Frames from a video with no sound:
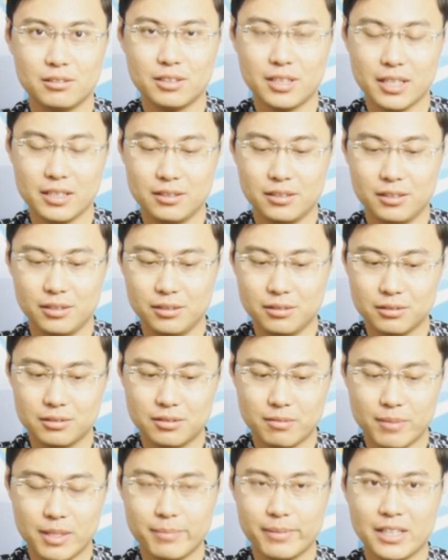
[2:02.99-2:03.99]
you can
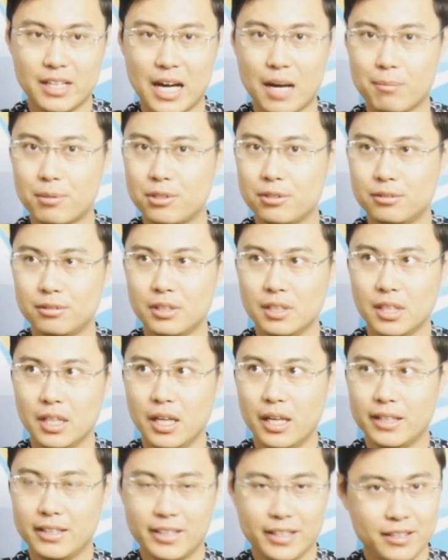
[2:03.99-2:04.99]
use maybe up to
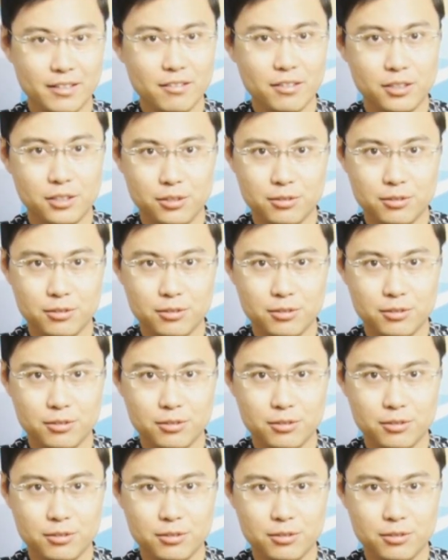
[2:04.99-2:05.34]
10